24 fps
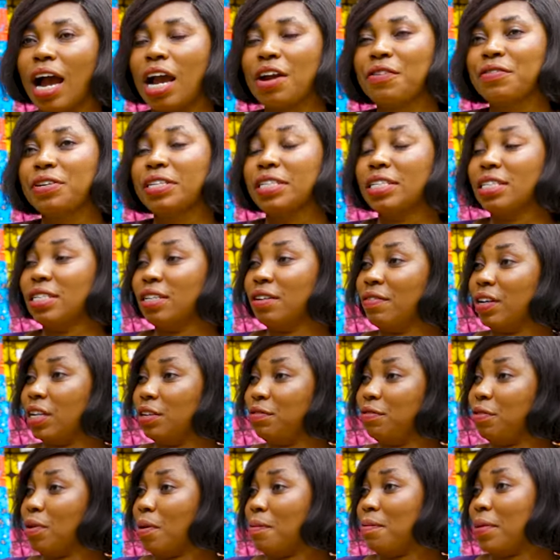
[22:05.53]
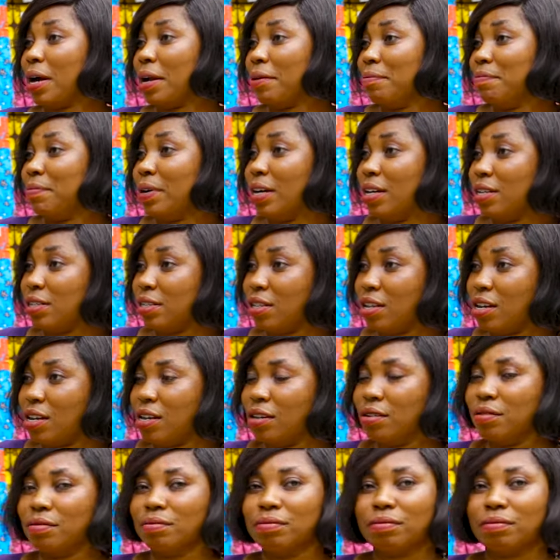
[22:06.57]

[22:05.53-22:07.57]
I received it from my pastor.